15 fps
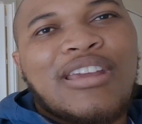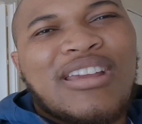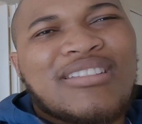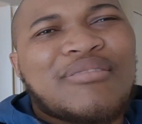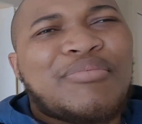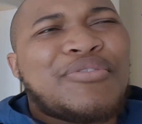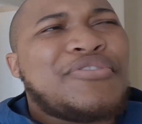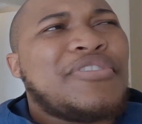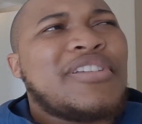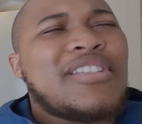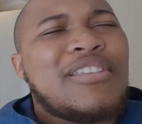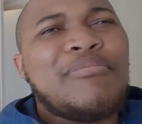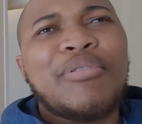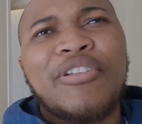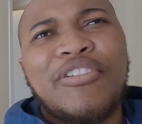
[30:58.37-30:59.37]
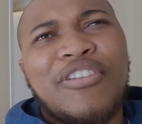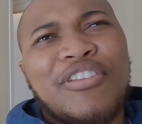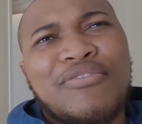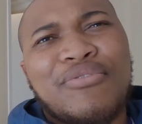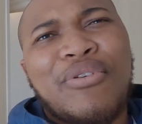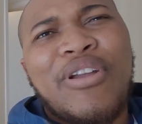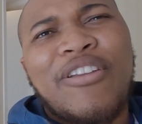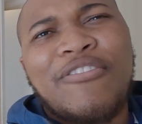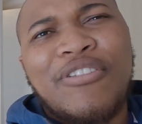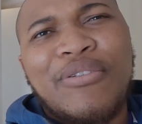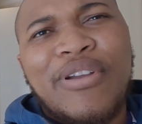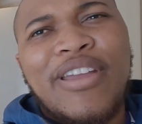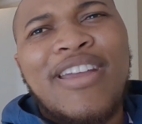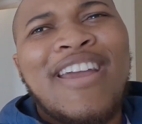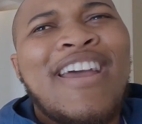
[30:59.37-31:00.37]
I suppose you can see Billionaires Row
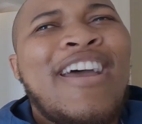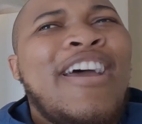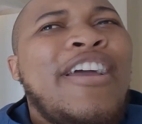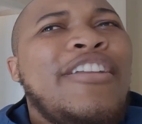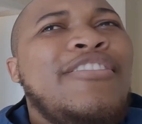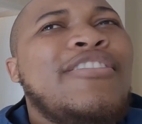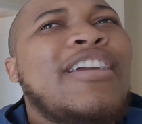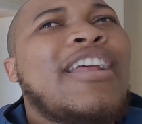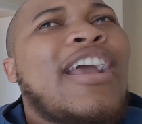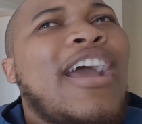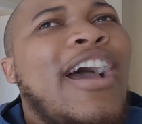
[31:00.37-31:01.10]
everywhere. You can